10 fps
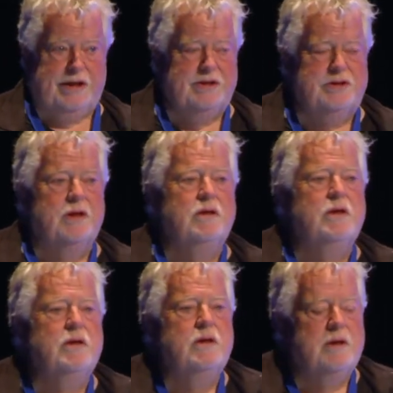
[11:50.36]
is
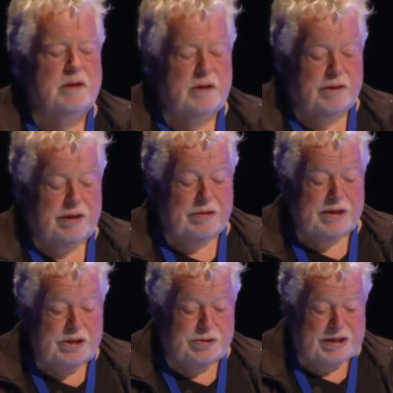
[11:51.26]
they're
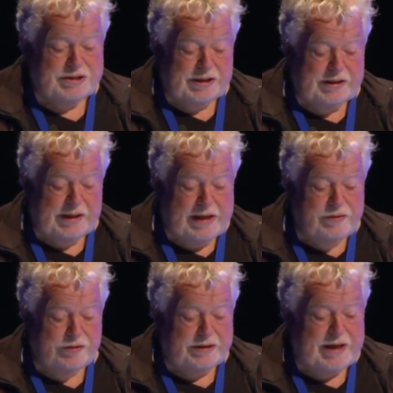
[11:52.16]
interested
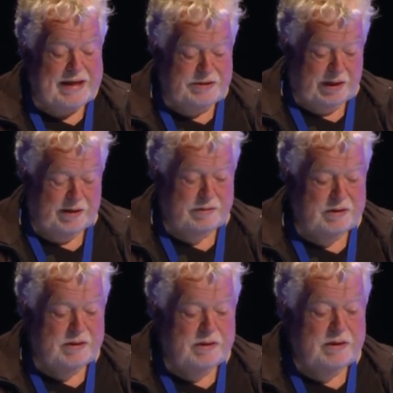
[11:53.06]
in the data.
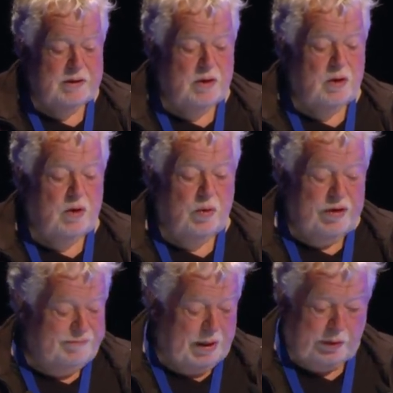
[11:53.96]

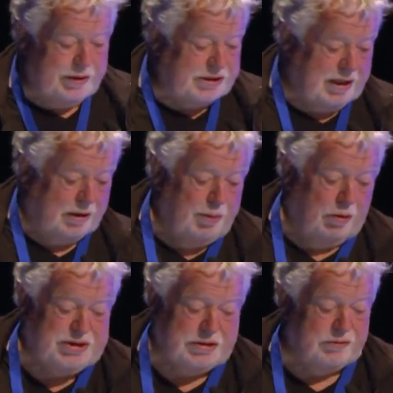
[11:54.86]
We built these little
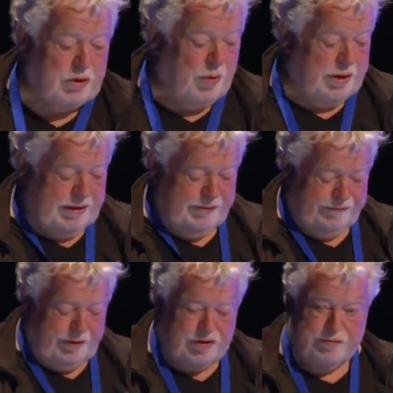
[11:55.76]
boxes. I've got one here in
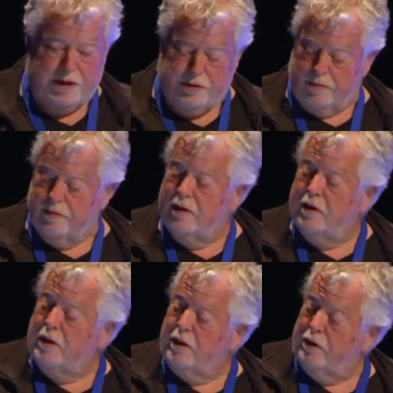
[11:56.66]
front of me that
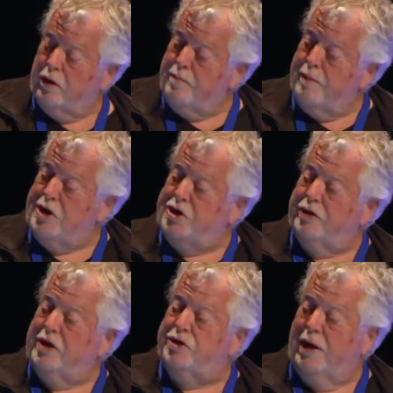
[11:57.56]

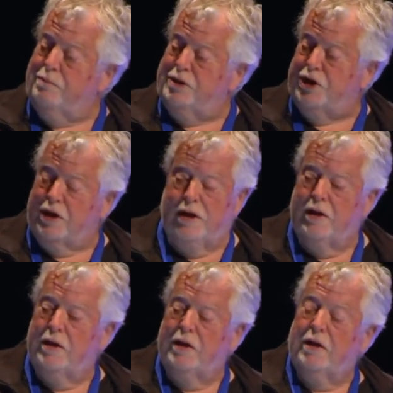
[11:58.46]
measure the temperature,
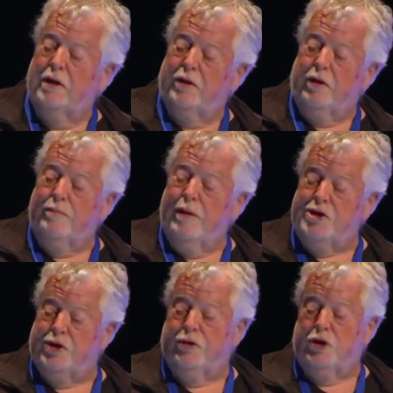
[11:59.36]
that
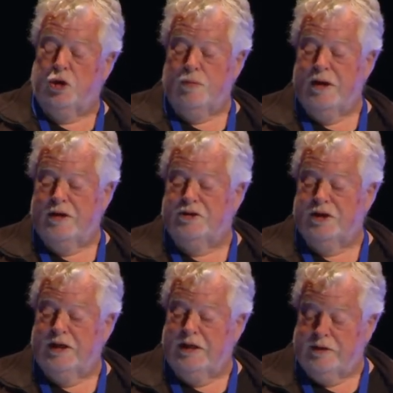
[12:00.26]
measure the
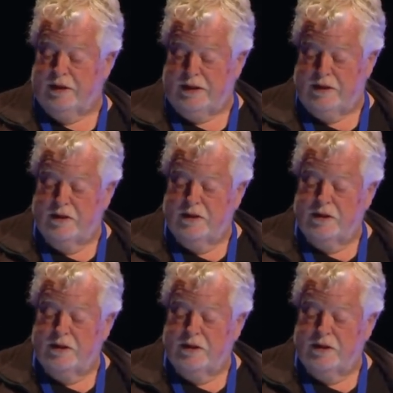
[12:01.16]
humidity, the